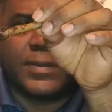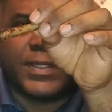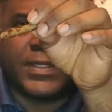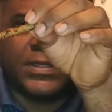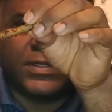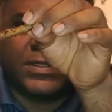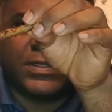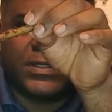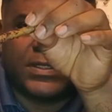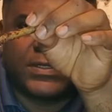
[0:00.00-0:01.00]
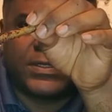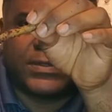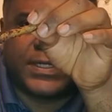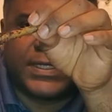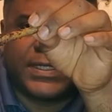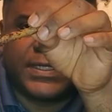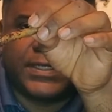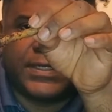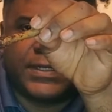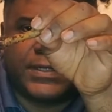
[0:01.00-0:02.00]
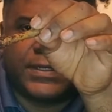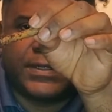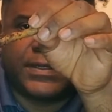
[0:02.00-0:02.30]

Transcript: but this little cluster right here,